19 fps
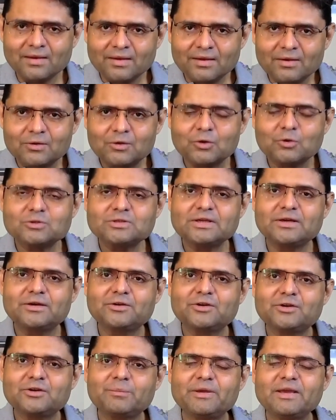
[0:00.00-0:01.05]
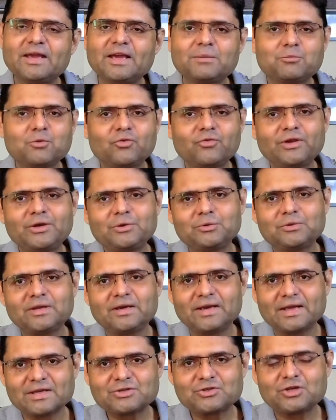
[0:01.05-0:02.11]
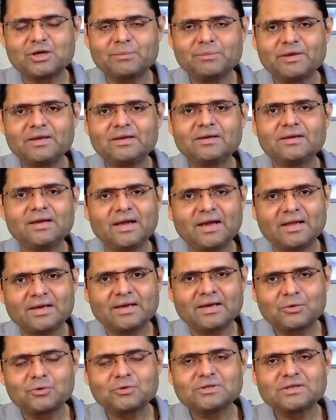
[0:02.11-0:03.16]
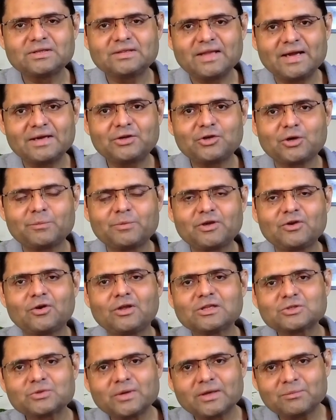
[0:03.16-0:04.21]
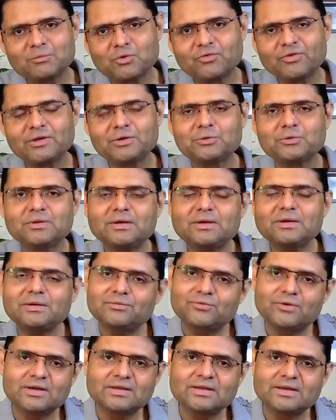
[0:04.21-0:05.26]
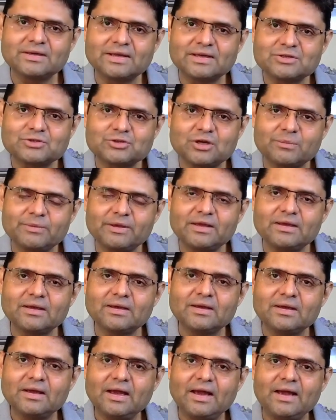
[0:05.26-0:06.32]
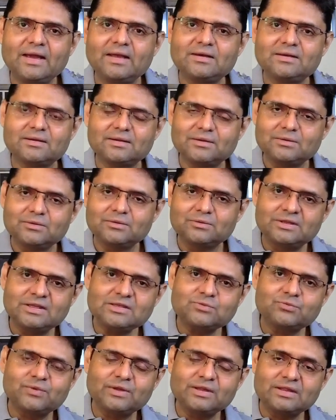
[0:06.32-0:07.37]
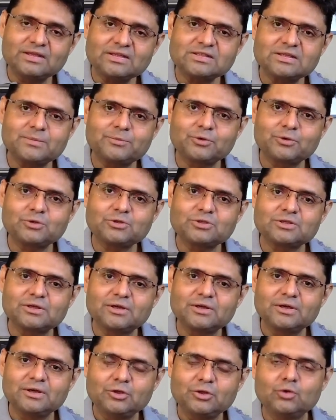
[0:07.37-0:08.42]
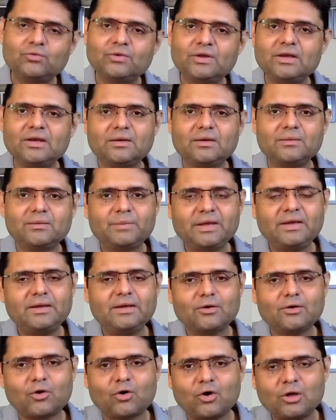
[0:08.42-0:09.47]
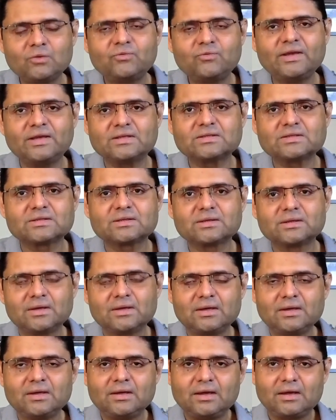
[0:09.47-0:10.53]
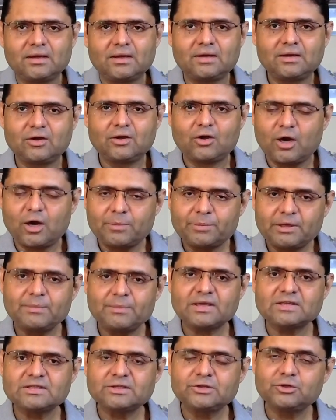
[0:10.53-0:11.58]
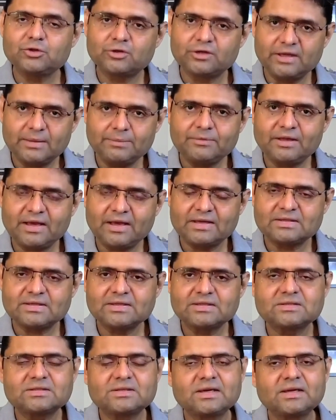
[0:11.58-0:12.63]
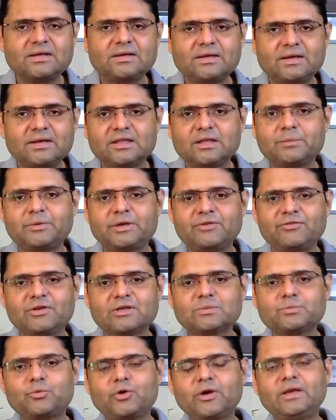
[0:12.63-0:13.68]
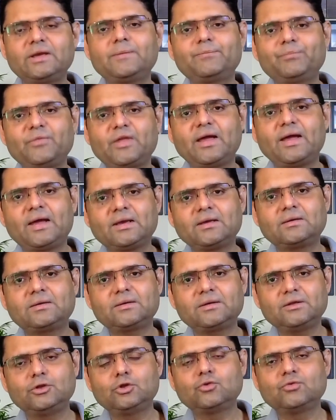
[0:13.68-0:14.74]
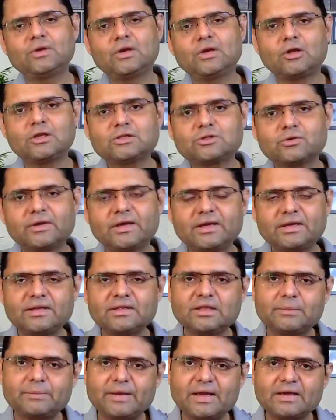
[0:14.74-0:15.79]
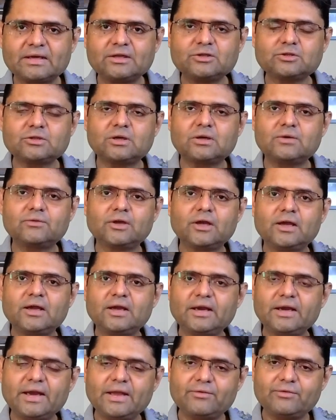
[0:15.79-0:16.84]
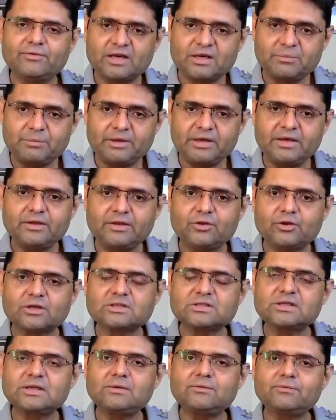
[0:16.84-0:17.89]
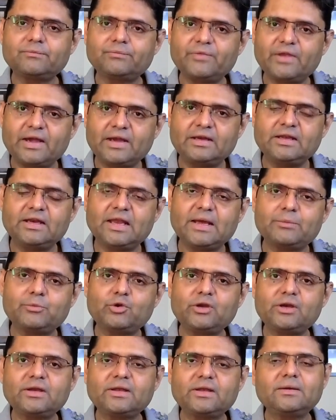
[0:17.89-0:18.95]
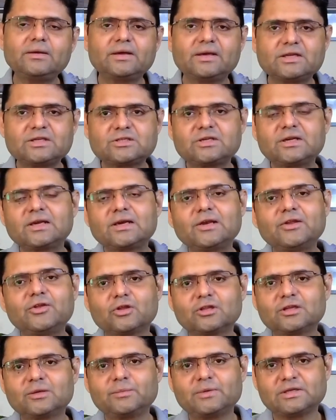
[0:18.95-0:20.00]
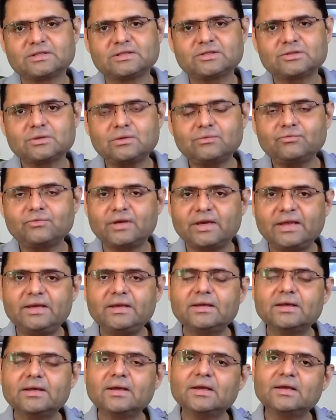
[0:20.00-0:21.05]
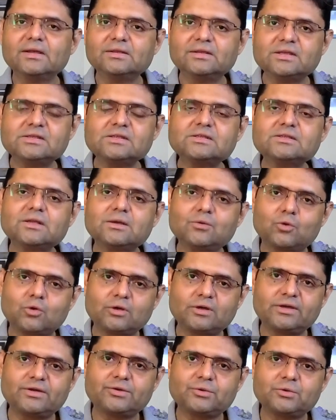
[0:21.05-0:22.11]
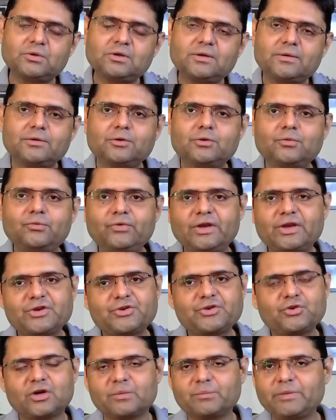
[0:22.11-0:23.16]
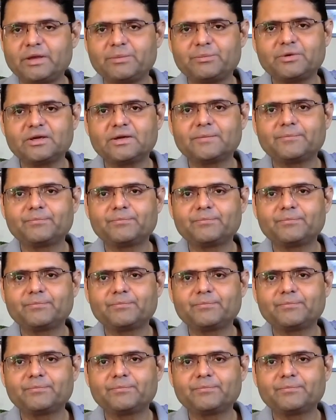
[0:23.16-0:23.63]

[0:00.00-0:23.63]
closing a topic and moving to the next topic, and closing that topic also and moving to the further next topic. And this, with this approach, you will be always optimizing your depth, as I said in the previous point, and you will also get in the practice of never repeating yourself and elaborating strictly on the basis of need. This is the golden rule to finish your paper.